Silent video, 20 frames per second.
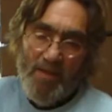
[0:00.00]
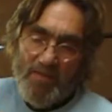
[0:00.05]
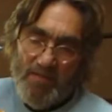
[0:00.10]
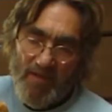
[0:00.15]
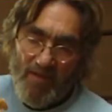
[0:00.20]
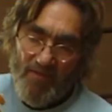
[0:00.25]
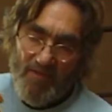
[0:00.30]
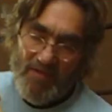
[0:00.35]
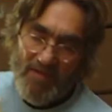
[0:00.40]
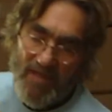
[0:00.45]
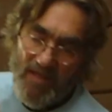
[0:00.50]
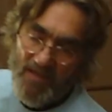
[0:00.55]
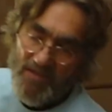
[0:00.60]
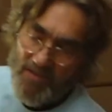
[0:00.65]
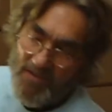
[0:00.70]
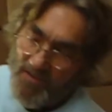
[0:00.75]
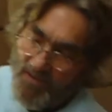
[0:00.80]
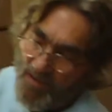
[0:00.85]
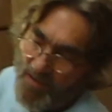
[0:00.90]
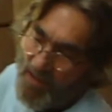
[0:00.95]
Sylvie's
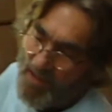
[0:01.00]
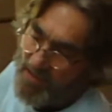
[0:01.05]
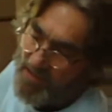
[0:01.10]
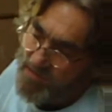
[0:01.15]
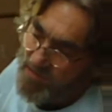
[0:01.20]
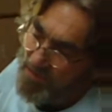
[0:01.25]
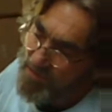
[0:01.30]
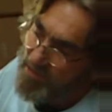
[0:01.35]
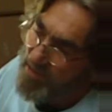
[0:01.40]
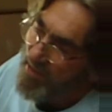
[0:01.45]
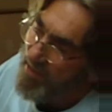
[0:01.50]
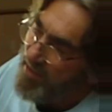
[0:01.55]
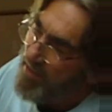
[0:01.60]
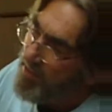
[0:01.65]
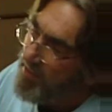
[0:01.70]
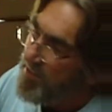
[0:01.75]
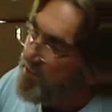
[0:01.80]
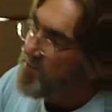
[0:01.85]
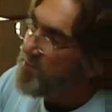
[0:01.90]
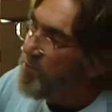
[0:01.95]
Kitchen Deluxe looks like
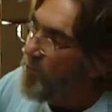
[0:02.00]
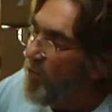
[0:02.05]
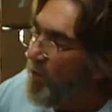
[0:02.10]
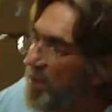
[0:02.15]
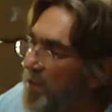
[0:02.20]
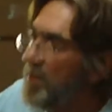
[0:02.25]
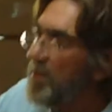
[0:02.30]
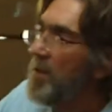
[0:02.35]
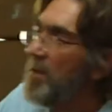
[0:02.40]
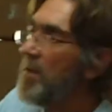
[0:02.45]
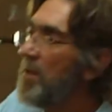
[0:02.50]
at this point.